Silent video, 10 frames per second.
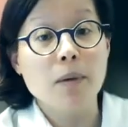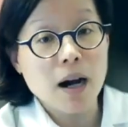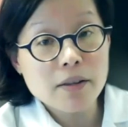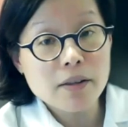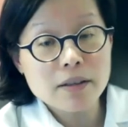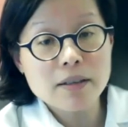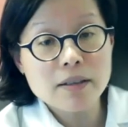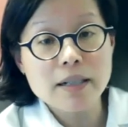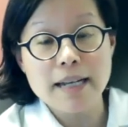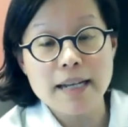bother
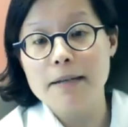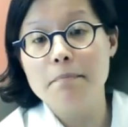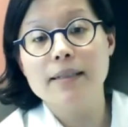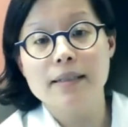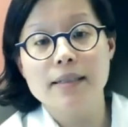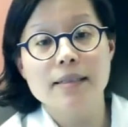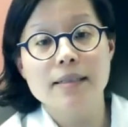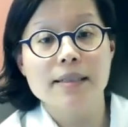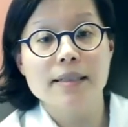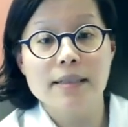and impact these
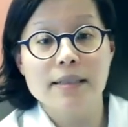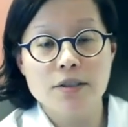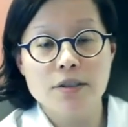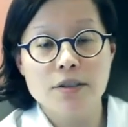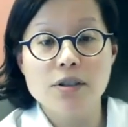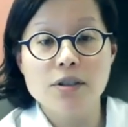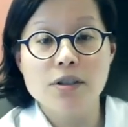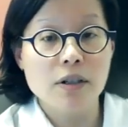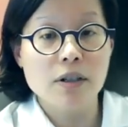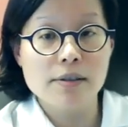conditions are
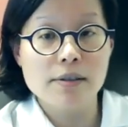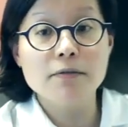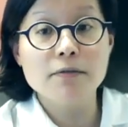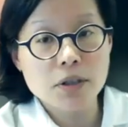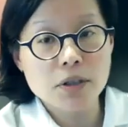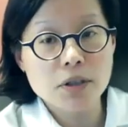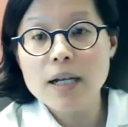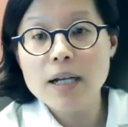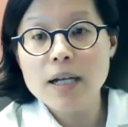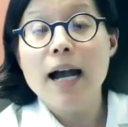causing for you,
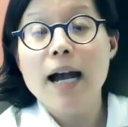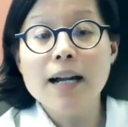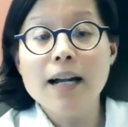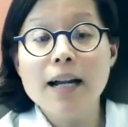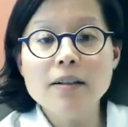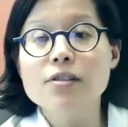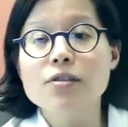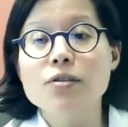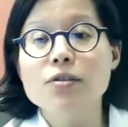as well as your